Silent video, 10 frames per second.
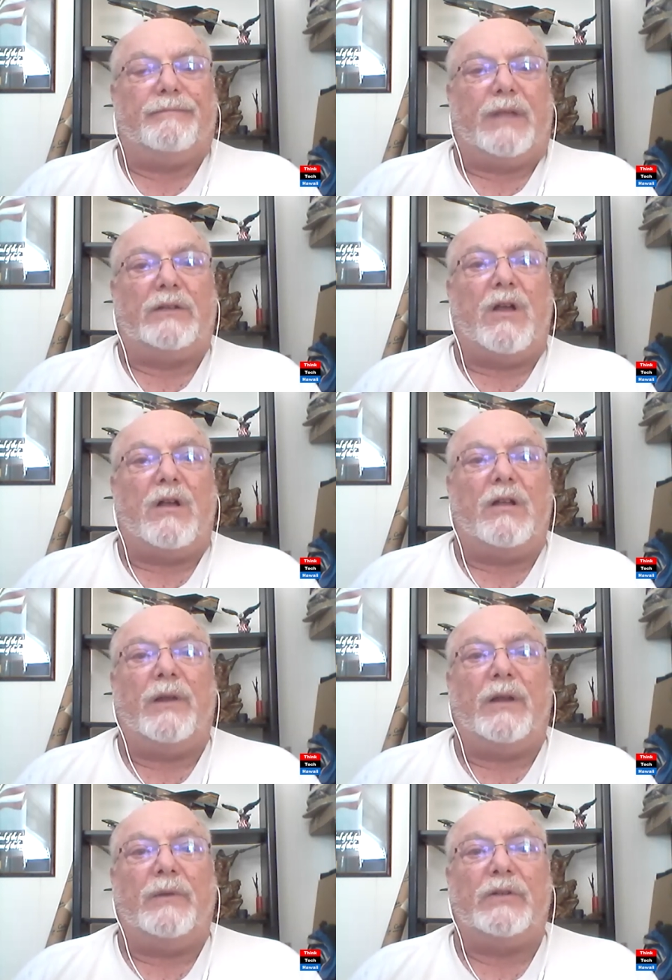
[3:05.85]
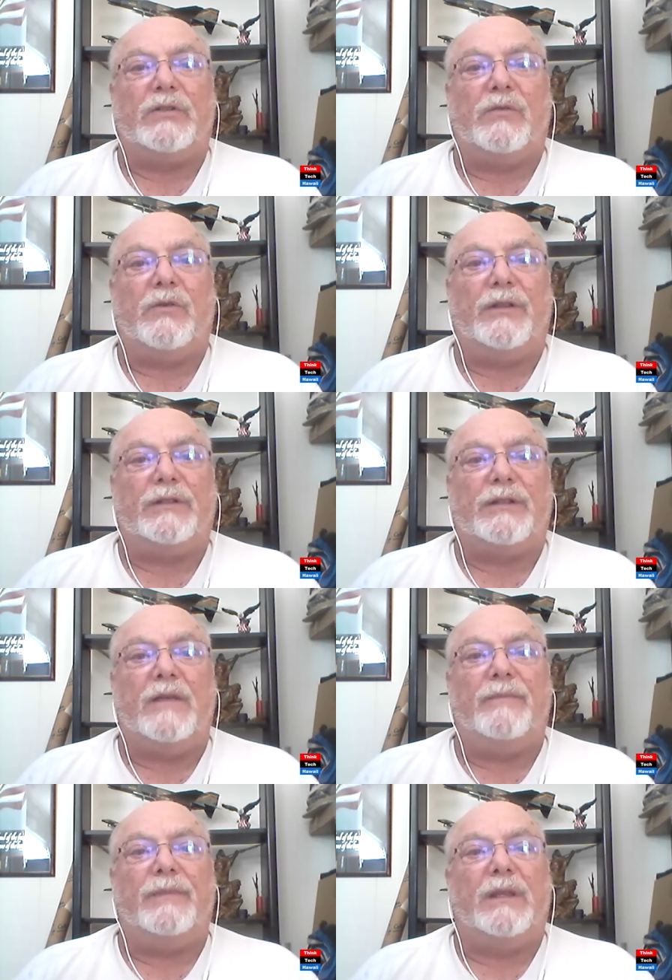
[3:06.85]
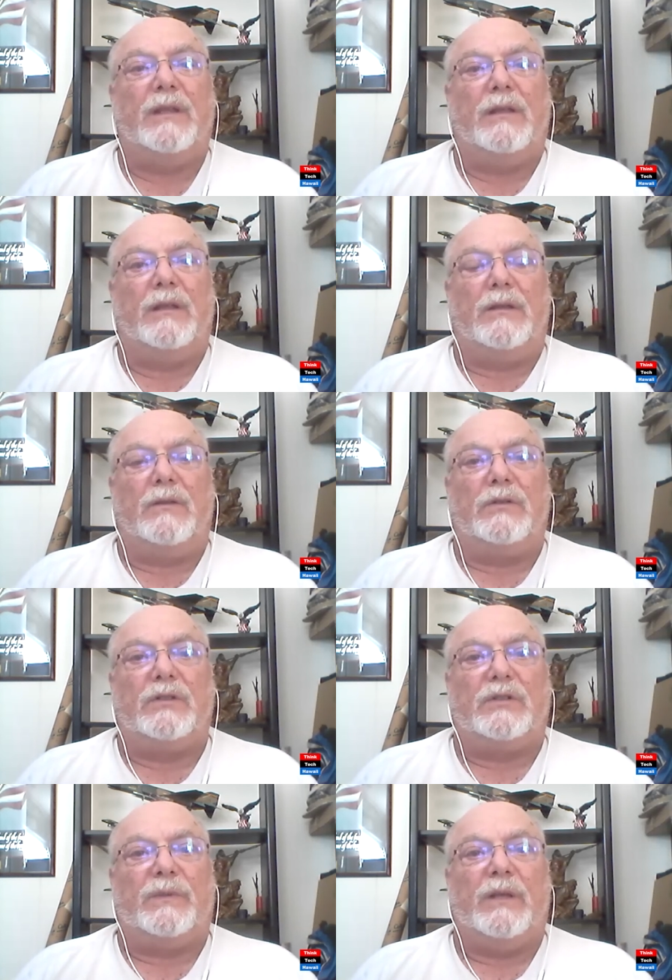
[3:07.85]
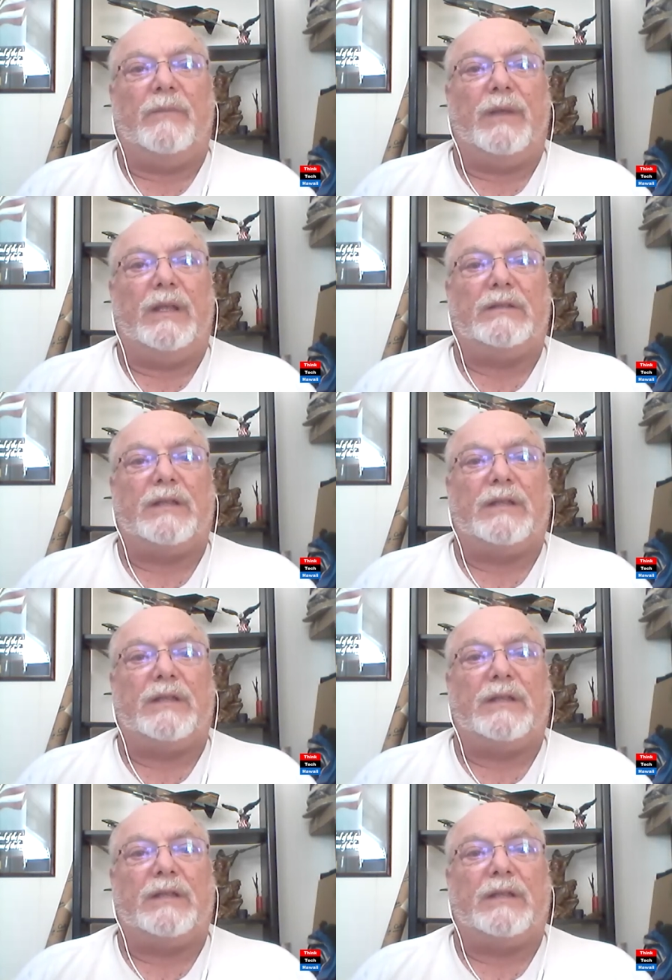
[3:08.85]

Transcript: I talk about on my show all the time, you would just be amazed.